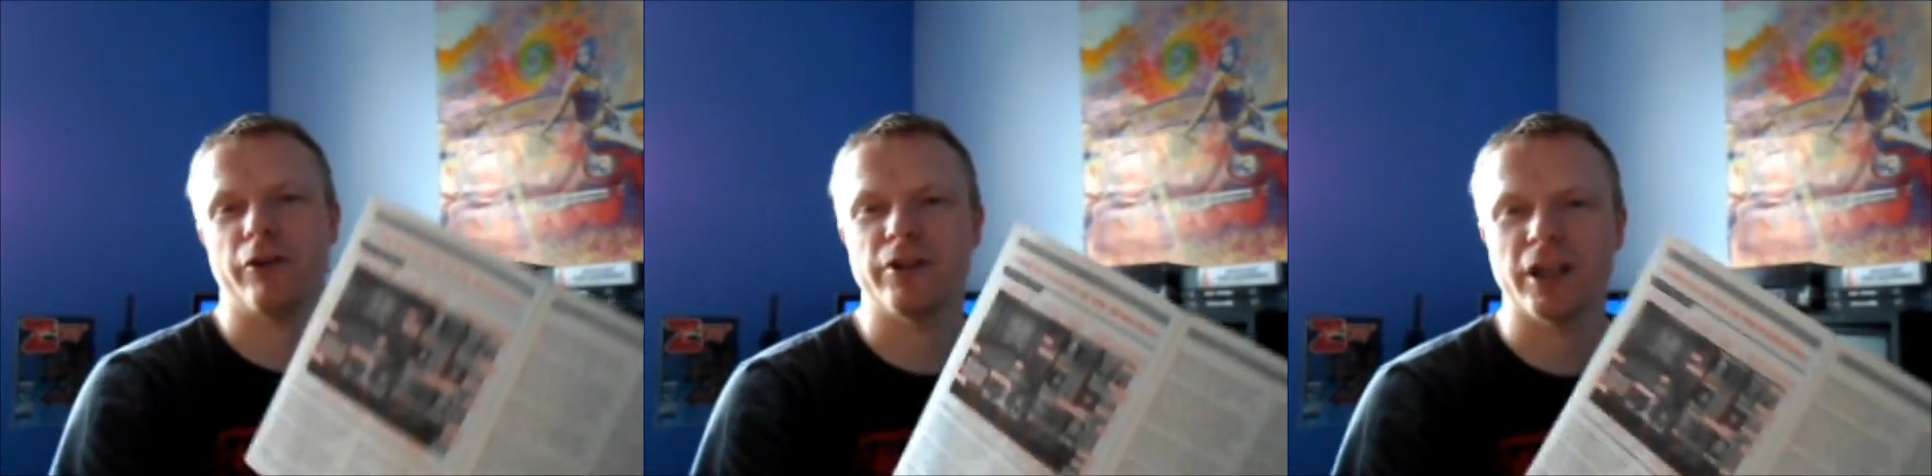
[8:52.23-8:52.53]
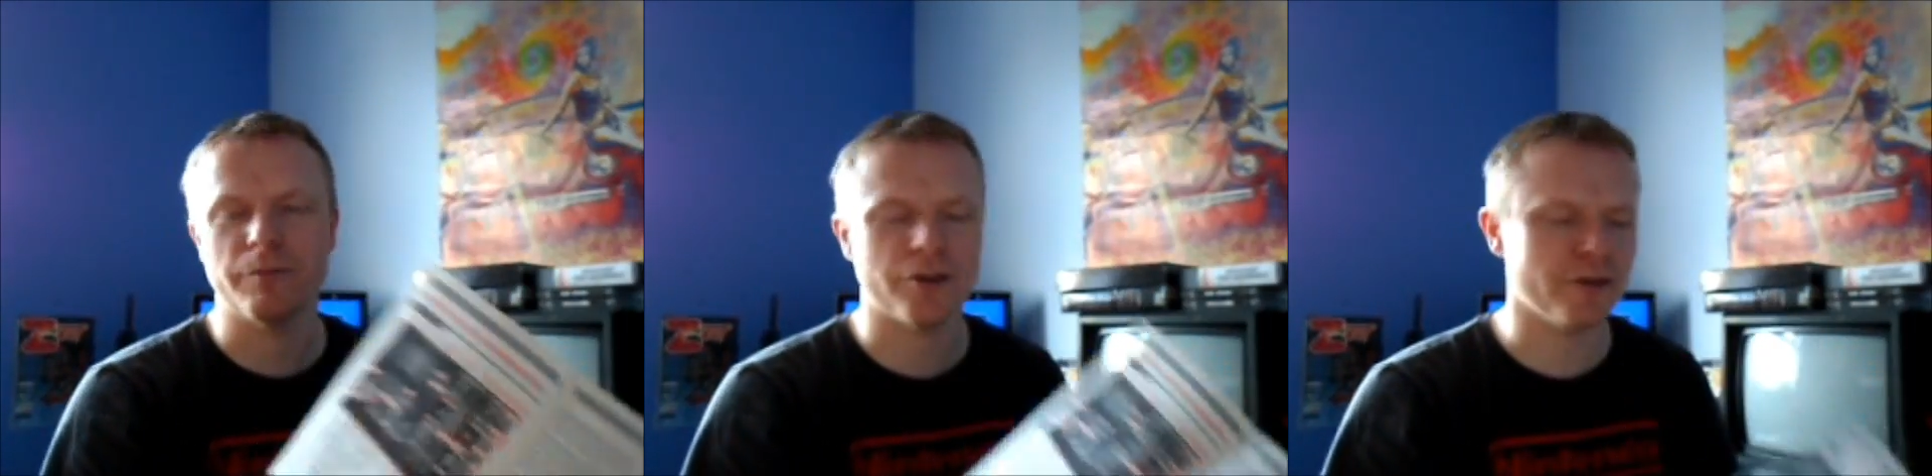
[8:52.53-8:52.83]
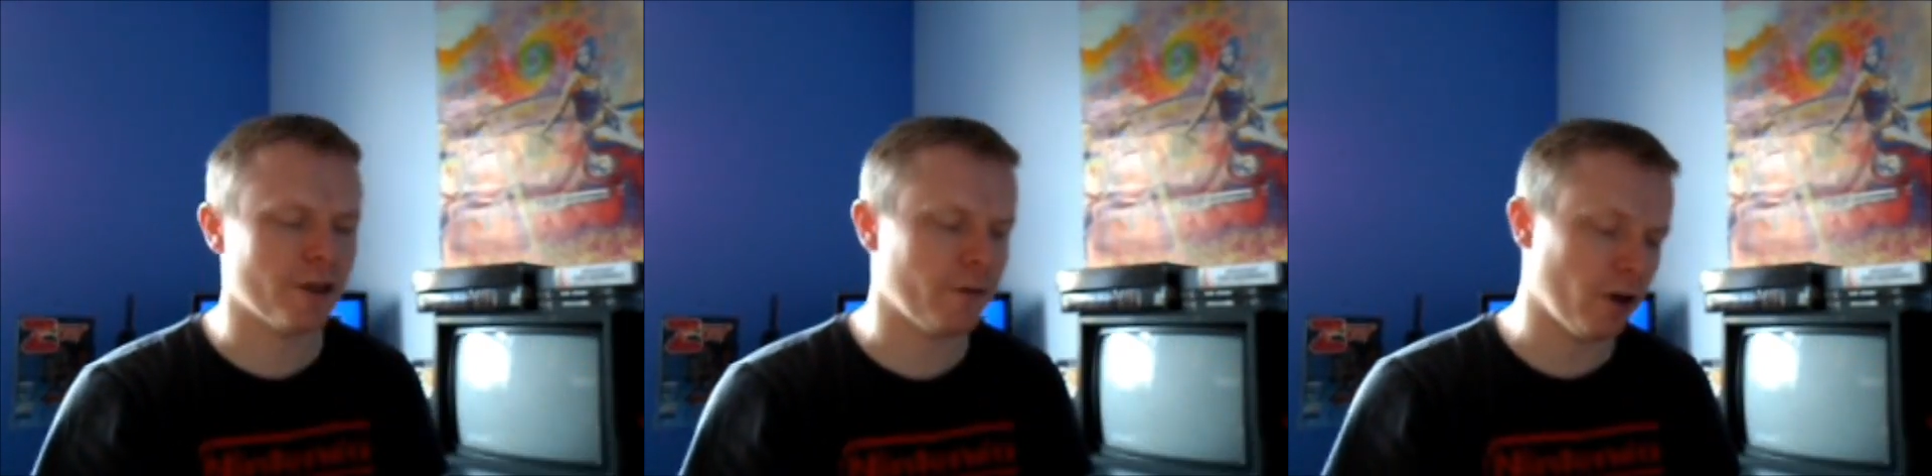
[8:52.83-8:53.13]
which you put your own names
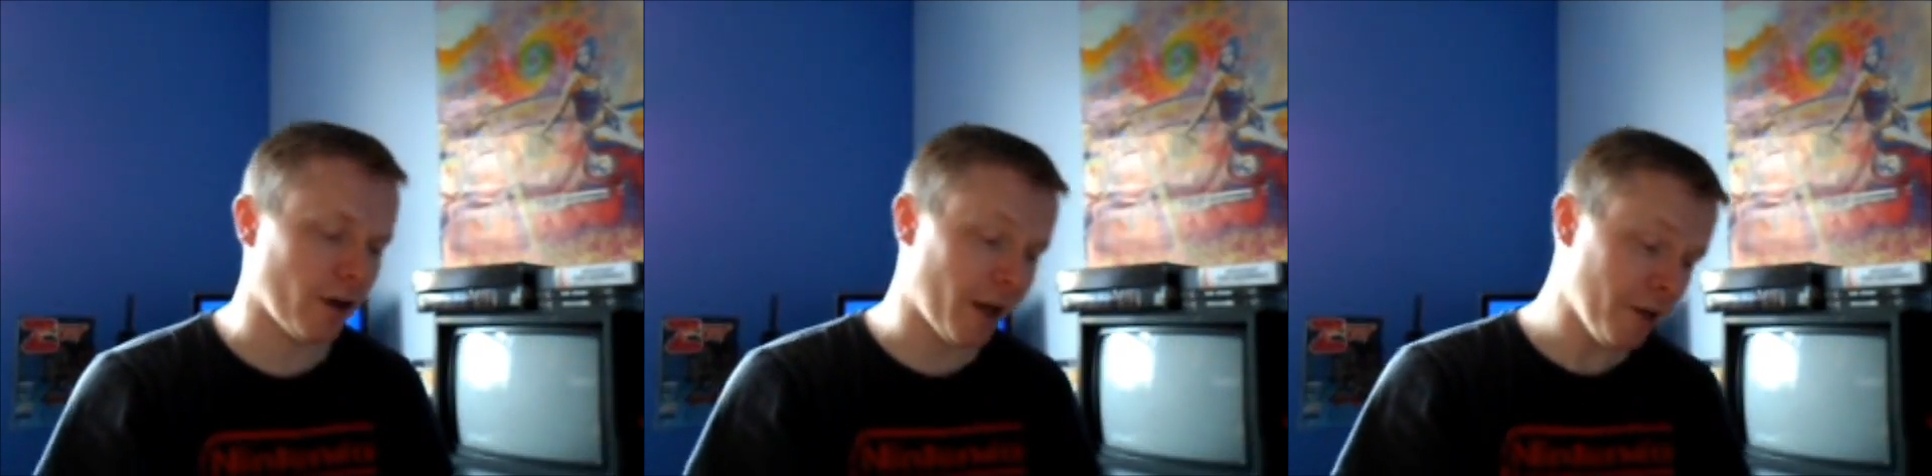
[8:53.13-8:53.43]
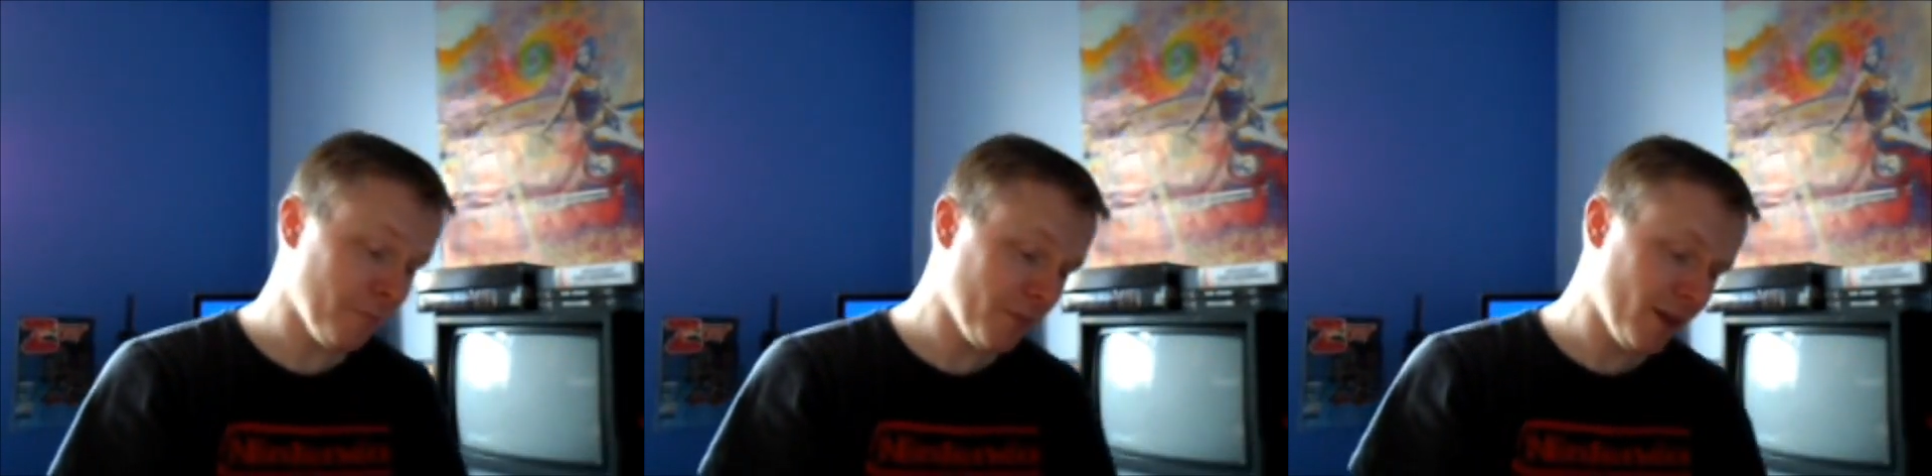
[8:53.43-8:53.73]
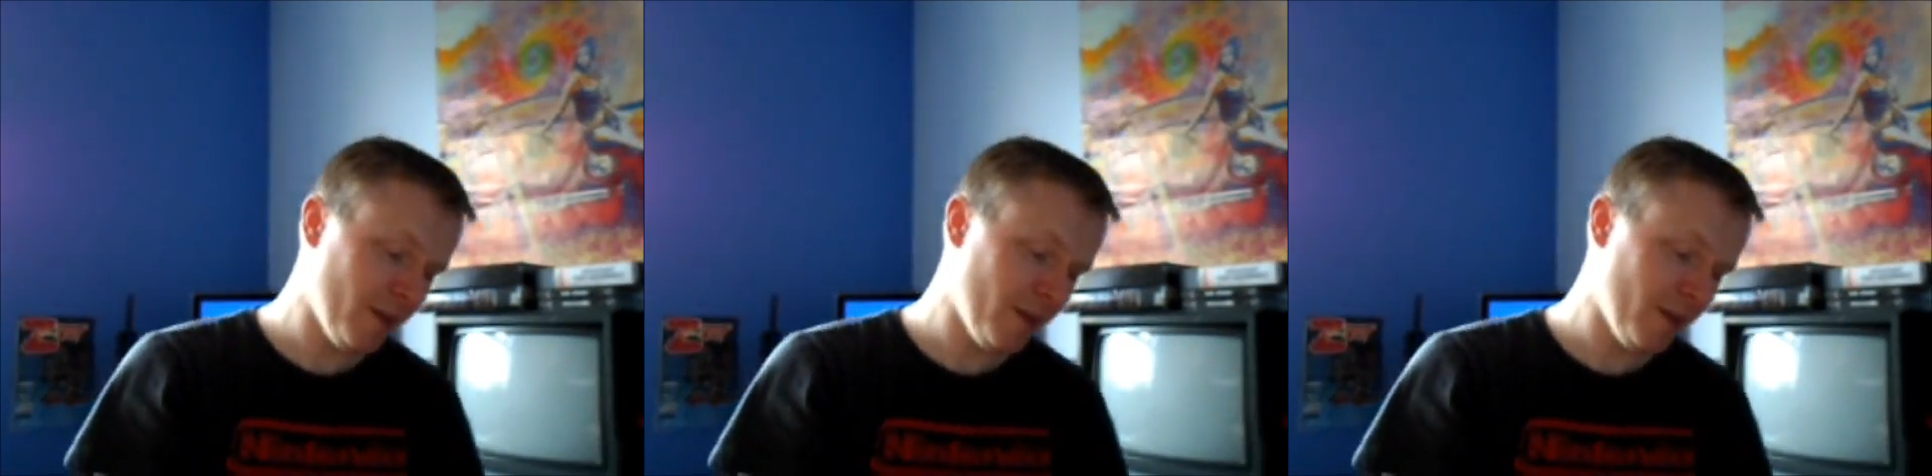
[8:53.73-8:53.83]
in, stuff like that.